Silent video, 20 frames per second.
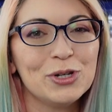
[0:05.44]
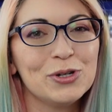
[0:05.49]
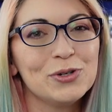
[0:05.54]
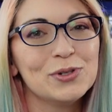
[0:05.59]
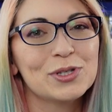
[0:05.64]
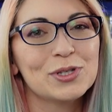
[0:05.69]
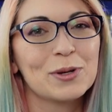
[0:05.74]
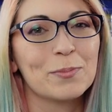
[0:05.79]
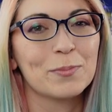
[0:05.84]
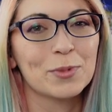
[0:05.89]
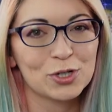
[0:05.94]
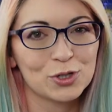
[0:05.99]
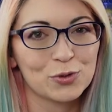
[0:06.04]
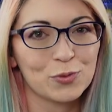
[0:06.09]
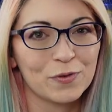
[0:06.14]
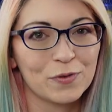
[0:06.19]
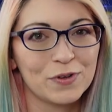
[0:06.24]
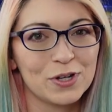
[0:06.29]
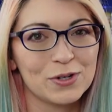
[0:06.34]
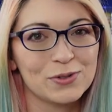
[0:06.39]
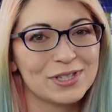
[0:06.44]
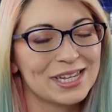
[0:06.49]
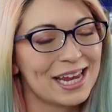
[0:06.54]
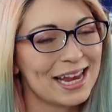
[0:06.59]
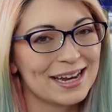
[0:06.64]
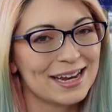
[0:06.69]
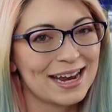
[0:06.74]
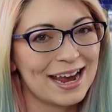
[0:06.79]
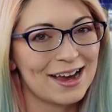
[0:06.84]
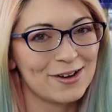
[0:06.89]
news, merch reviews,
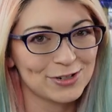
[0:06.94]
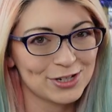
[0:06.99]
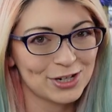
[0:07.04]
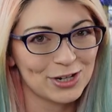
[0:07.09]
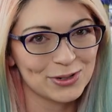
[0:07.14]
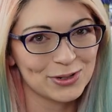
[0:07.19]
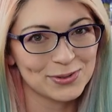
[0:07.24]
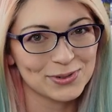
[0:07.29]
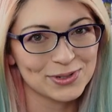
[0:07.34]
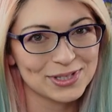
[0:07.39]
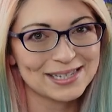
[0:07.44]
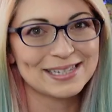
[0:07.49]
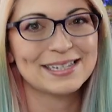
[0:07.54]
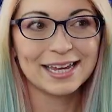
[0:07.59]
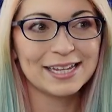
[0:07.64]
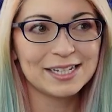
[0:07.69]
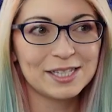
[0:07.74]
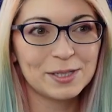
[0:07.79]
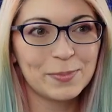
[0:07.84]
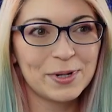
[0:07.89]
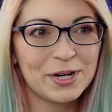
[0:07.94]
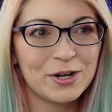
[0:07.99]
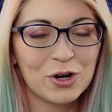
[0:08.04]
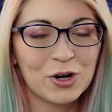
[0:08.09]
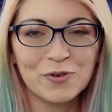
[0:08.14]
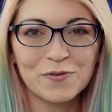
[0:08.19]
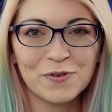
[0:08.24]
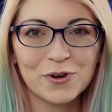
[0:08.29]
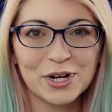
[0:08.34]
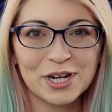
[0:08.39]
and how-tos. It's been
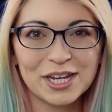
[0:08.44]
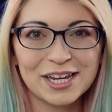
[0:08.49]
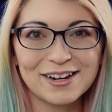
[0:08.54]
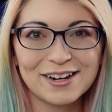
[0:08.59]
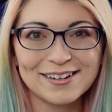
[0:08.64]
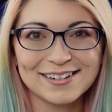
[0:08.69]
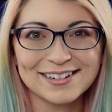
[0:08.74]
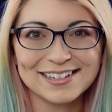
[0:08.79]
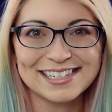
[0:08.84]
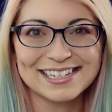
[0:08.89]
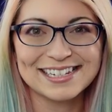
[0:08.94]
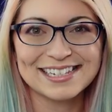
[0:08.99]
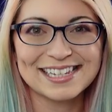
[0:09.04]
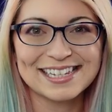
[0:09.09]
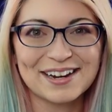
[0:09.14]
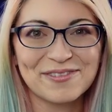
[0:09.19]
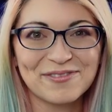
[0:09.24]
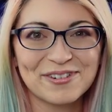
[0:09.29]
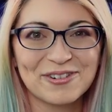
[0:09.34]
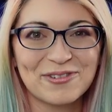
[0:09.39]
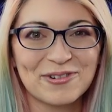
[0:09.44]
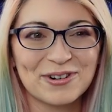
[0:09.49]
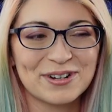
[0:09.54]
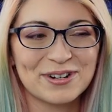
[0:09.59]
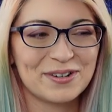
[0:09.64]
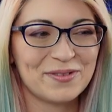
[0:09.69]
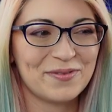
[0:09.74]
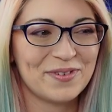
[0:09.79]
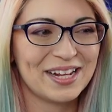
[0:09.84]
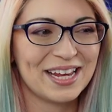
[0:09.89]
over a year since I
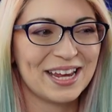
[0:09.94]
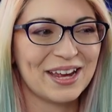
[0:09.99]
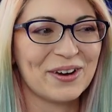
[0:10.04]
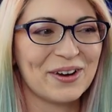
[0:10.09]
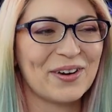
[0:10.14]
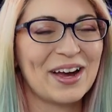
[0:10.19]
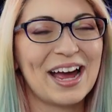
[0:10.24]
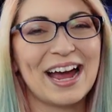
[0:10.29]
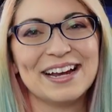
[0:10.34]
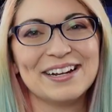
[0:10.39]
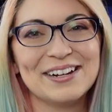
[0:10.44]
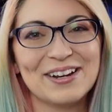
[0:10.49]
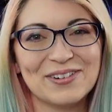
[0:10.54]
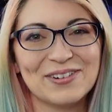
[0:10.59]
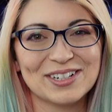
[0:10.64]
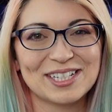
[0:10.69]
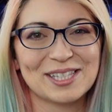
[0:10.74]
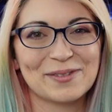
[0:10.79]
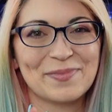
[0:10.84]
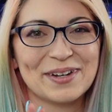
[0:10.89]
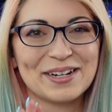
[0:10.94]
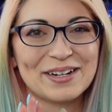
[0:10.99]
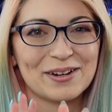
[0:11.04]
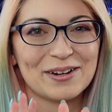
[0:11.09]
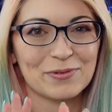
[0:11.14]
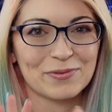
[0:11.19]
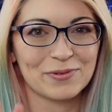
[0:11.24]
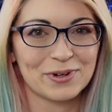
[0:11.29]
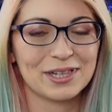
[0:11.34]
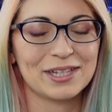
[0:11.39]
recorded a video. I know it's been
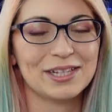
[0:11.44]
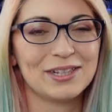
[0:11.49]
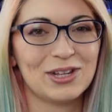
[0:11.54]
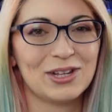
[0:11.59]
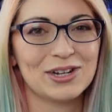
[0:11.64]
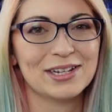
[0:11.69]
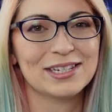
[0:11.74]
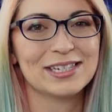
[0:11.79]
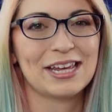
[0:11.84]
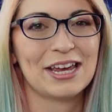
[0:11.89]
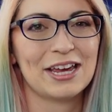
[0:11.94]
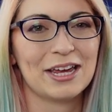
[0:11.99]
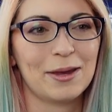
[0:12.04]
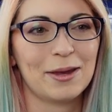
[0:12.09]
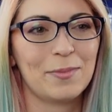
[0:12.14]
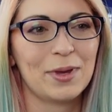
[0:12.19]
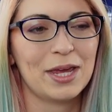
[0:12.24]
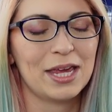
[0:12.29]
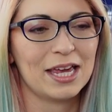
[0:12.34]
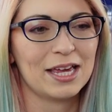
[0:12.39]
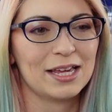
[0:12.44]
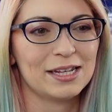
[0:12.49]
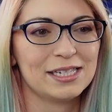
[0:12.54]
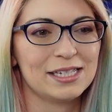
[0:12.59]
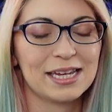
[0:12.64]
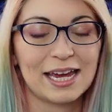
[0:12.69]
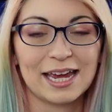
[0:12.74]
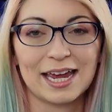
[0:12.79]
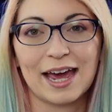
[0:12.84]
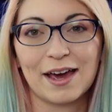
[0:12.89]
a really long time, and
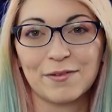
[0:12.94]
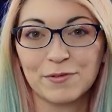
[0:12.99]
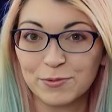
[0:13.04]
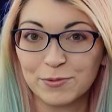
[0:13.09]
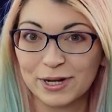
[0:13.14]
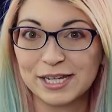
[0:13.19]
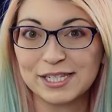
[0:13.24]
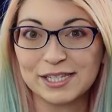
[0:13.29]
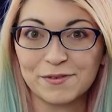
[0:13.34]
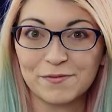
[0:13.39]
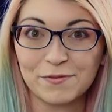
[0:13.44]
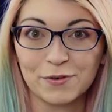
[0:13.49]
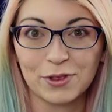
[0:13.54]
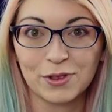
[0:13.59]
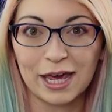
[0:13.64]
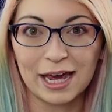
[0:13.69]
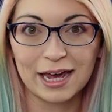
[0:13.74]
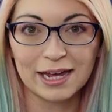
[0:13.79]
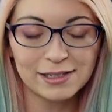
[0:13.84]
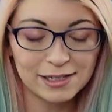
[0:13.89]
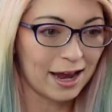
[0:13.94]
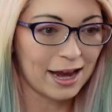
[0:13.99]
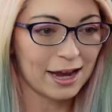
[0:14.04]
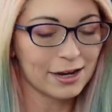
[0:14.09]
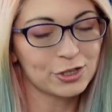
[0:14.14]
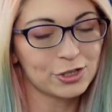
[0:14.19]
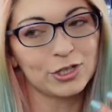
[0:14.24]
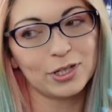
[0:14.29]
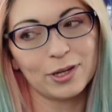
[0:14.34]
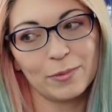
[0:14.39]
I have a reason for that. I
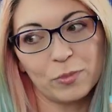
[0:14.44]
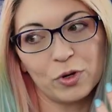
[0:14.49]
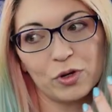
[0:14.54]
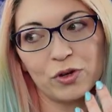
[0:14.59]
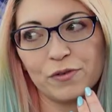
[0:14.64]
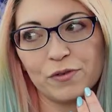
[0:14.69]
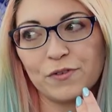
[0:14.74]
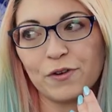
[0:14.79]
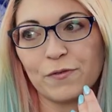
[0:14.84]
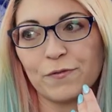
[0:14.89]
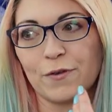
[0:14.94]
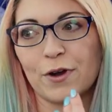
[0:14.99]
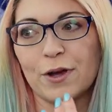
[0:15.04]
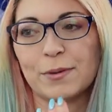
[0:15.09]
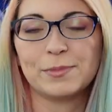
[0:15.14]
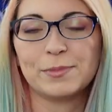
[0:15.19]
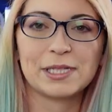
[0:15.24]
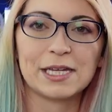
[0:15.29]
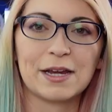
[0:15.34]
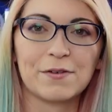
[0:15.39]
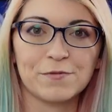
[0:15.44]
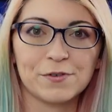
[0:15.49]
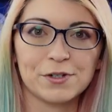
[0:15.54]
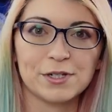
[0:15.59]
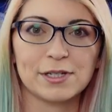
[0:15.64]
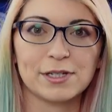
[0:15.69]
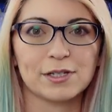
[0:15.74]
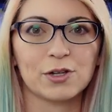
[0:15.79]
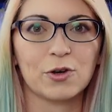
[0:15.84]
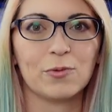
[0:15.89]
actually moved from San
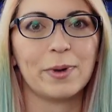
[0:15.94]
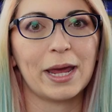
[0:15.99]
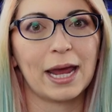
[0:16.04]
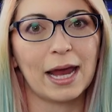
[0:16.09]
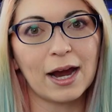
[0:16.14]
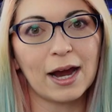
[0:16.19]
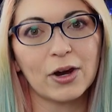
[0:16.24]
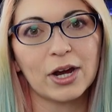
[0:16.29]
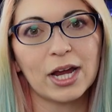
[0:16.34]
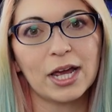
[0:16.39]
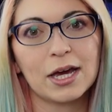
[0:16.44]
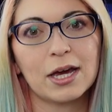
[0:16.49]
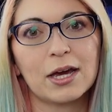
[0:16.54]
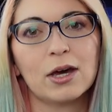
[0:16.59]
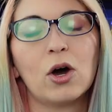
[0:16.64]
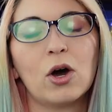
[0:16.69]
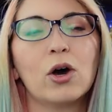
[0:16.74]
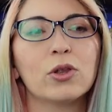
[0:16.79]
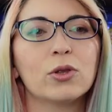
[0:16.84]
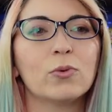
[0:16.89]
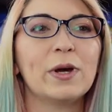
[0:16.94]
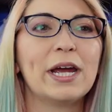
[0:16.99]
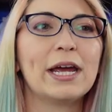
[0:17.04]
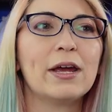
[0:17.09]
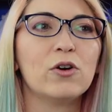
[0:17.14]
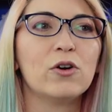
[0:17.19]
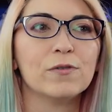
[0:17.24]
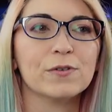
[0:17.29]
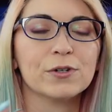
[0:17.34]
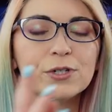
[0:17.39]
Francisco Bay Area all the way
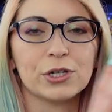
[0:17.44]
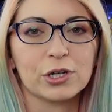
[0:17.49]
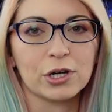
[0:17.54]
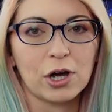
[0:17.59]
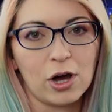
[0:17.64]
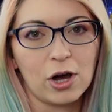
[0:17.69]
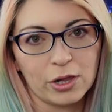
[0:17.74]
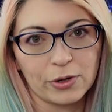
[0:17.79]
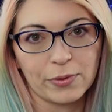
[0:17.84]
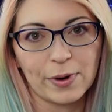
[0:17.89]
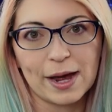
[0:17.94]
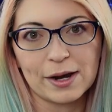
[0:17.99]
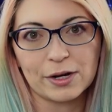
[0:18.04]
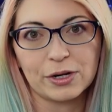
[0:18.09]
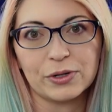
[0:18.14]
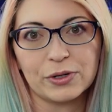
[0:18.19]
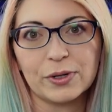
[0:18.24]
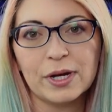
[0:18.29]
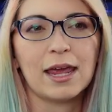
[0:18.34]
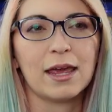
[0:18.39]
over to Colorado,